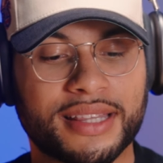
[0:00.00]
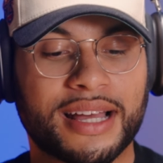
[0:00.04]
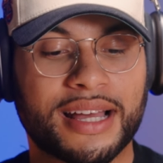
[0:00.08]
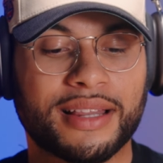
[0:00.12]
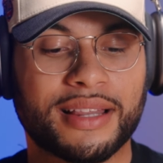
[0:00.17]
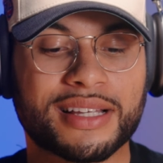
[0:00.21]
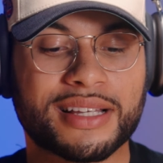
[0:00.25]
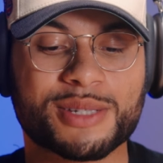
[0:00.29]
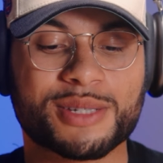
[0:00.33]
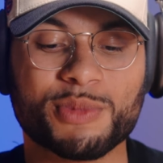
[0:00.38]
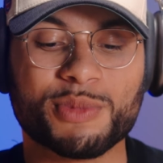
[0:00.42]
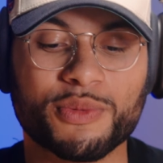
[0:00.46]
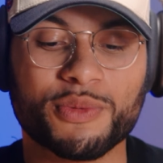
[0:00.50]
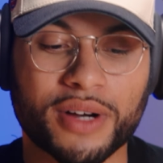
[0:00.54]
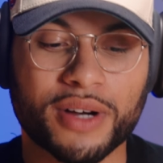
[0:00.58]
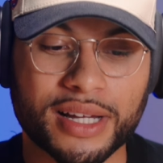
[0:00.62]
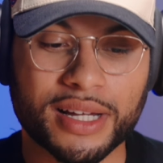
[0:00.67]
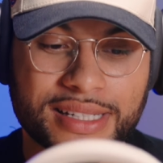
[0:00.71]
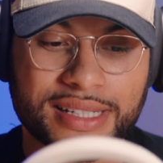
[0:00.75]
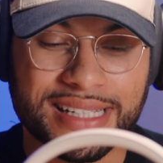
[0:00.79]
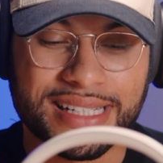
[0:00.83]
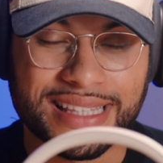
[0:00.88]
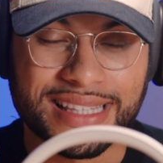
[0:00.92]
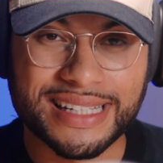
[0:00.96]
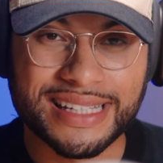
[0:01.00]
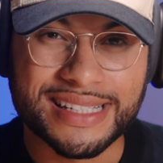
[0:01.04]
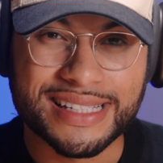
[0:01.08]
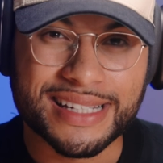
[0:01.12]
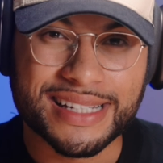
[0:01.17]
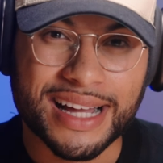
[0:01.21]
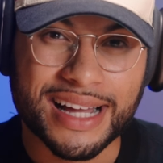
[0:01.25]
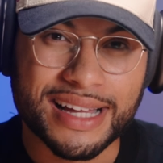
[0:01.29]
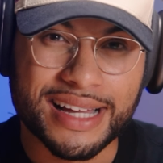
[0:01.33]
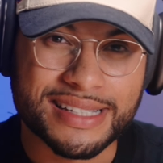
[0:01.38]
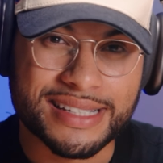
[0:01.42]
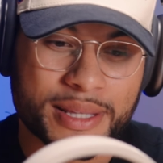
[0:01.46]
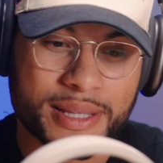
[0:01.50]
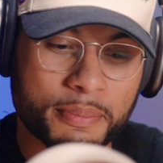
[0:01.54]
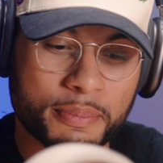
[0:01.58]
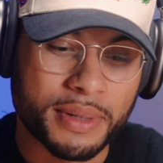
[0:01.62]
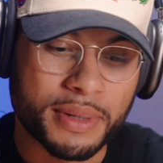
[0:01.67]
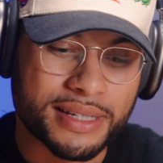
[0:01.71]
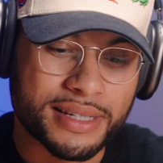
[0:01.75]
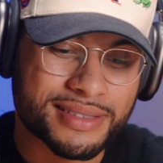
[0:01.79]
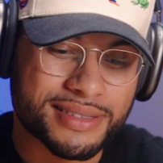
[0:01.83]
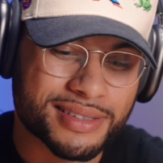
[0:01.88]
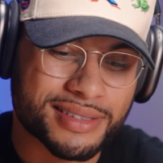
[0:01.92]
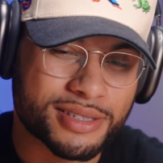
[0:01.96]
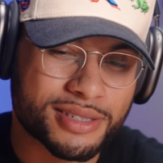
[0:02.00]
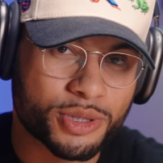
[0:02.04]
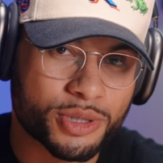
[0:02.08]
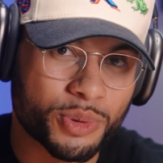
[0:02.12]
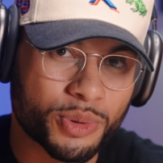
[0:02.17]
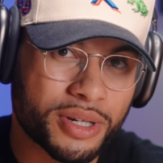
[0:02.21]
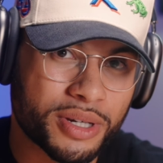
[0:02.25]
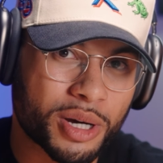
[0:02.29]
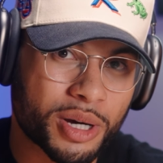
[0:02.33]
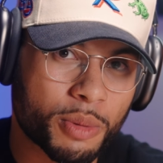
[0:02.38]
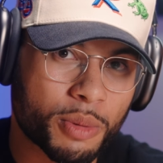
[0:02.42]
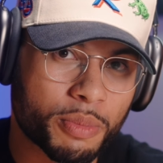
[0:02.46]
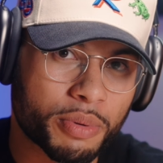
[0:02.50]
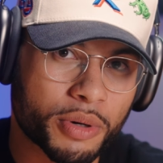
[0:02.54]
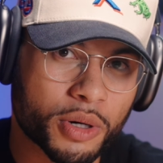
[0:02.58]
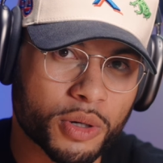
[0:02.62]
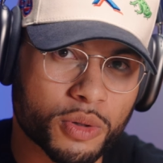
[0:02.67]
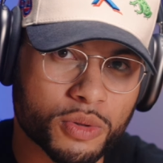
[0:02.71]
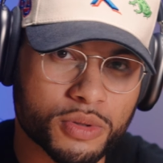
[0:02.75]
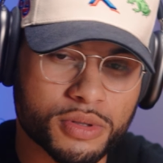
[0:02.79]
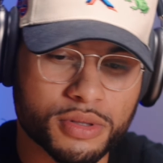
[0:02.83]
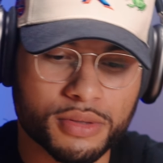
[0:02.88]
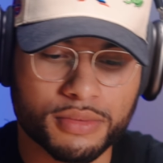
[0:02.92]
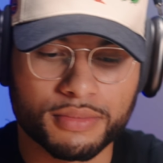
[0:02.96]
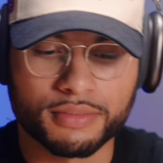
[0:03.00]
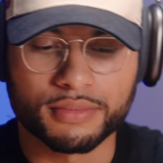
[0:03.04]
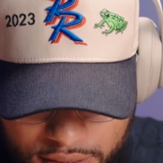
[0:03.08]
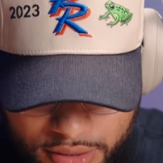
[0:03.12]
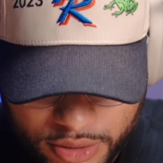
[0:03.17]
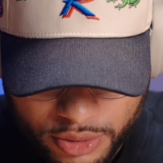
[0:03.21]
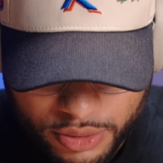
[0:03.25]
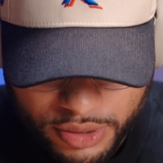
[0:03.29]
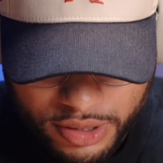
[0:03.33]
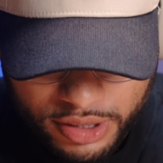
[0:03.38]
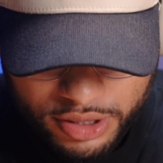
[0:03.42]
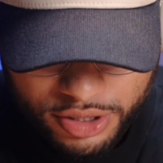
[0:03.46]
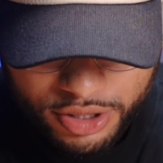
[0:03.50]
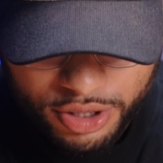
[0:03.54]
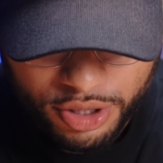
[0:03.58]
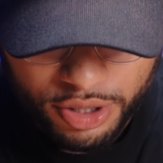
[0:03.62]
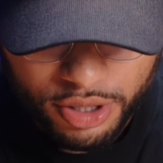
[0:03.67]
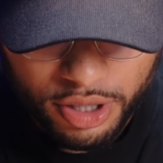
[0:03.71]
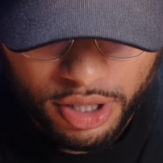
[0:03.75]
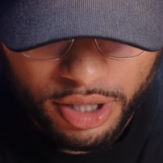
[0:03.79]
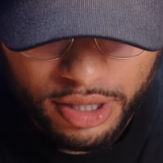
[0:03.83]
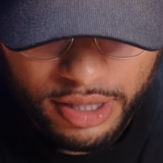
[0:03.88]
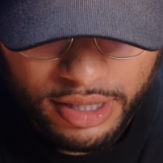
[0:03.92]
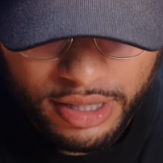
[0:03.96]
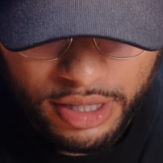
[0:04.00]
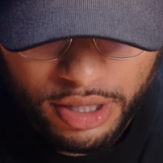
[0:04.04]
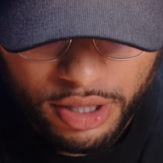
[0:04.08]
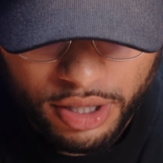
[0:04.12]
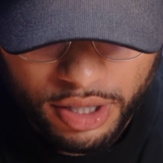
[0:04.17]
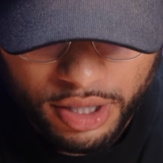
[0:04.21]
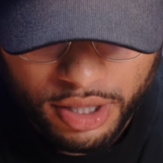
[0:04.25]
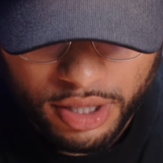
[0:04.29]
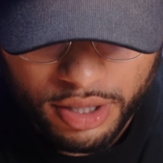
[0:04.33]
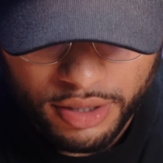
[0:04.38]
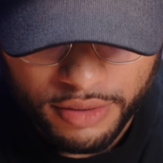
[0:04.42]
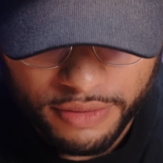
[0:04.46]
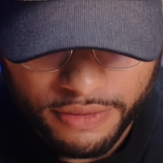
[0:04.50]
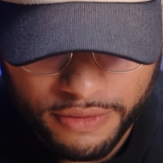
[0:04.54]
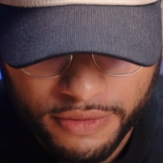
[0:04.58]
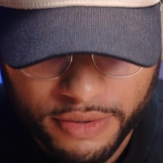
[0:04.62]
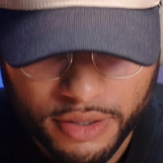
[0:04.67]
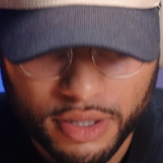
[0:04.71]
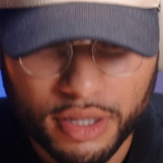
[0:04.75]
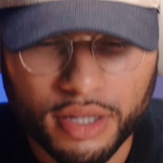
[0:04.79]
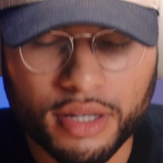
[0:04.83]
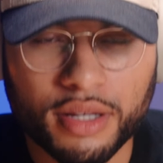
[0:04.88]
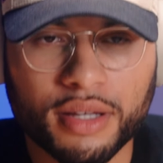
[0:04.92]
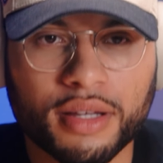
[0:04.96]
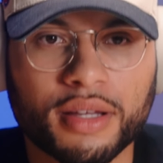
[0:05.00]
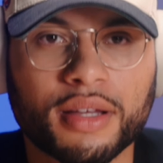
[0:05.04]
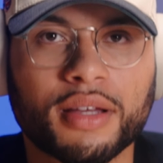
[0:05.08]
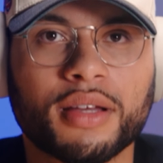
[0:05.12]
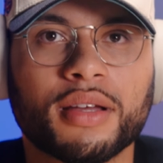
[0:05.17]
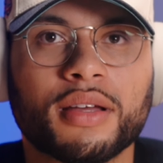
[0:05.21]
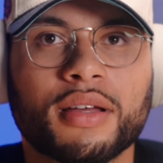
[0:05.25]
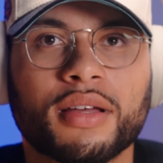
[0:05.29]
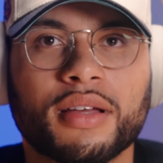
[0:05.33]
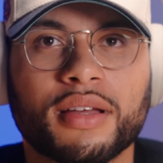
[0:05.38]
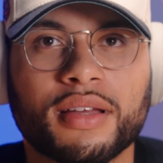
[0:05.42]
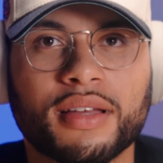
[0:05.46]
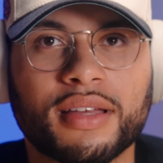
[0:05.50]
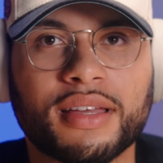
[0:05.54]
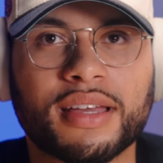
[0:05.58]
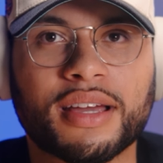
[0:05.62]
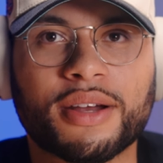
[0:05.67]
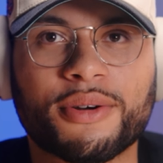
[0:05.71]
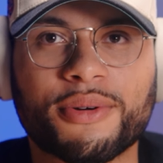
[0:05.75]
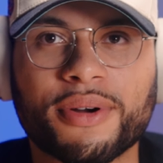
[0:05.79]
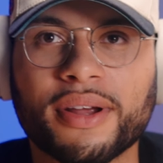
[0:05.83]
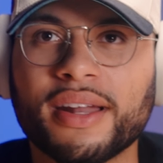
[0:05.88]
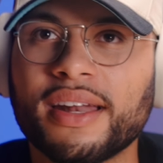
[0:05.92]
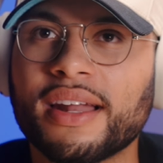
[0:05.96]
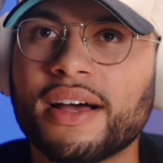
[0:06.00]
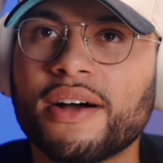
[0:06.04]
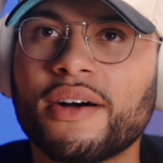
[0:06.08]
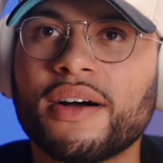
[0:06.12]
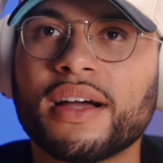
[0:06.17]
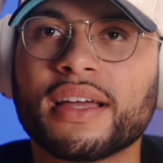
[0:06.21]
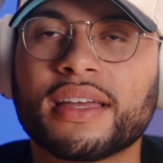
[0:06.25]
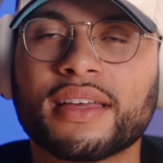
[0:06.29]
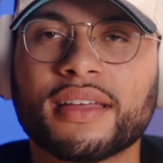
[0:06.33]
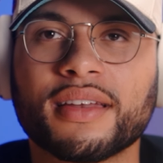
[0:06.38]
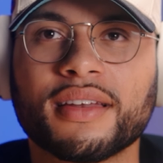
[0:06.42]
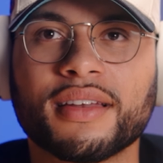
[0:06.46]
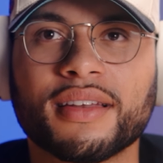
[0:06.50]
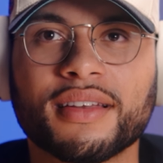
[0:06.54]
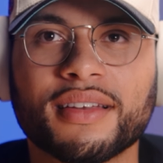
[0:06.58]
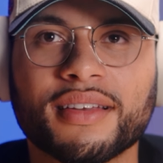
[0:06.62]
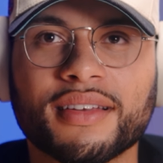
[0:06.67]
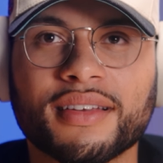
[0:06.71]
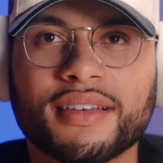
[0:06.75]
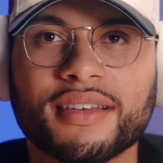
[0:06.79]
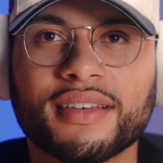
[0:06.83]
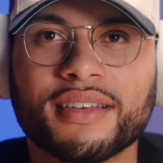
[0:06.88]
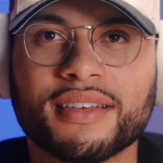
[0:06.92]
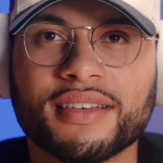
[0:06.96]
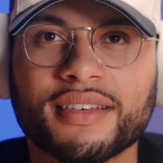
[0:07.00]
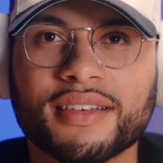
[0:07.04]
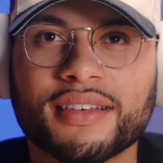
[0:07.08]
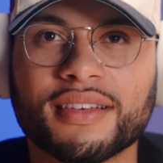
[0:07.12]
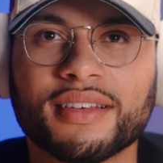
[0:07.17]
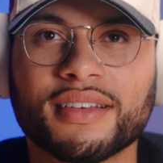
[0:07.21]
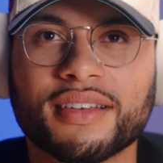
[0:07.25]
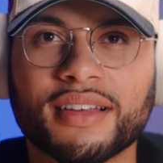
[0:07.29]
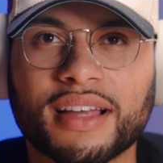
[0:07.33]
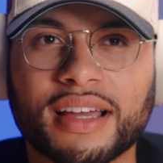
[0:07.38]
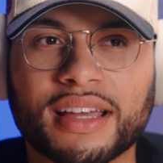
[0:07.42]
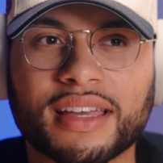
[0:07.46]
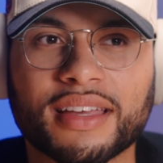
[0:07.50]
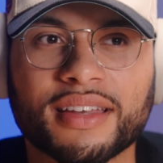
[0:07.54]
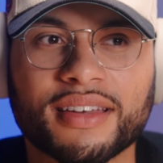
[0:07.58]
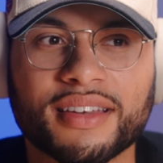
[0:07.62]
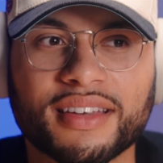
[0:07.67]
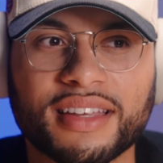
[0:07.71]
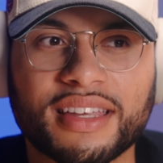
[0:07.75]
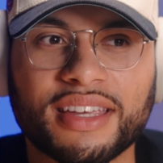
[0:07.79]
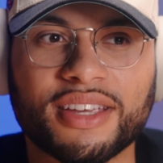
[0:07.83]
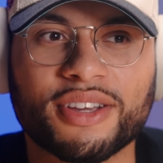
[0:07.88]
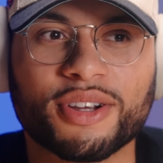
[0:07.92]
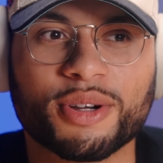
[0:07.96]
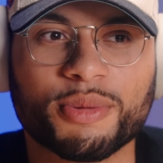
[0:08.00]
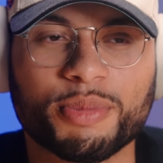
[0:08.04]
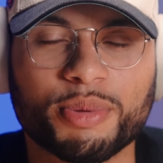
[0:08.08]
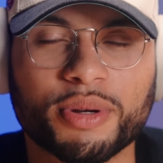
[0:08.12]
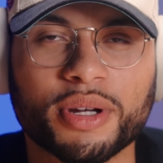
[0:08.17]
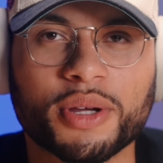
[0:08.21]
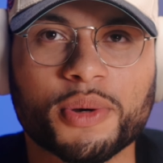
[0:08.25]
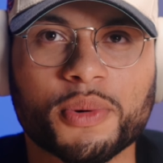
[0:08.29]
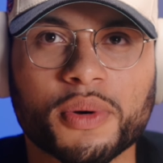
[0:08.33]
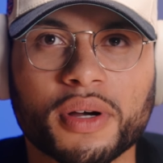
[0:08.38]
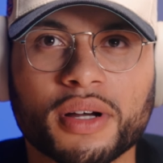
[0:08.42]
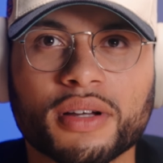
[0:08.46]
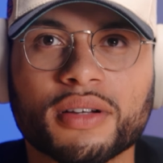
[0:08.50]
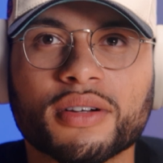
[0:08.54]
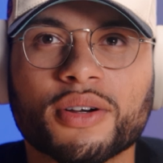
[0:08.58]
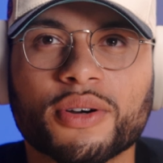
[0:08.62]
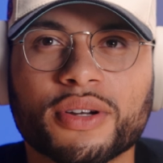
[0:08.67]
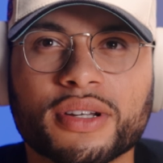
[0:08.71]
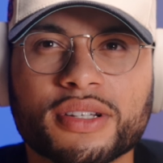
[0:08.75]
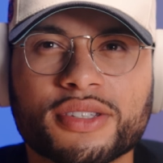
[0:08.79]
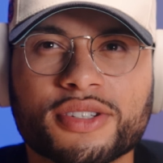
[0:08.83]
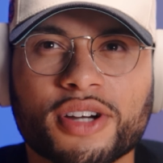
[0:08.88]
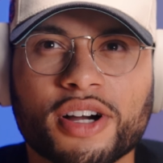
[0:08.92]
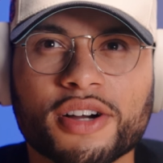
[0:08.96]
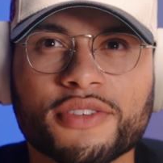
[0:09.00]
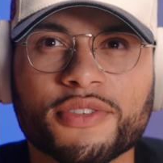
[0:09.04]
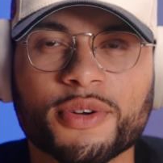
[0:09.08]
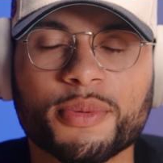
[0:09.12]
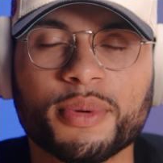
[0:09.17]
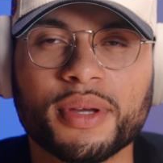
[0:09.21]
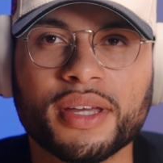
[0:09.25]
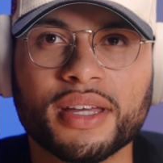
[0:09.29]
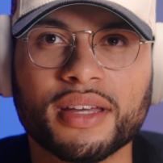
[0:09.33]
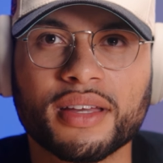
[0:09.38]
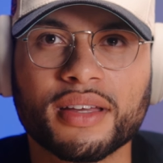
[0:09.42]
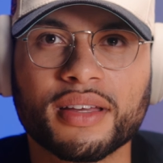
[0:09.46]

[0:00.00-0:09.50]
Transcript: Now let's move on to these guys, the Beats Studio Pros. Go ahead and turn it off. Yeah, right now I can hear pretty well. Go ahead and talk for me.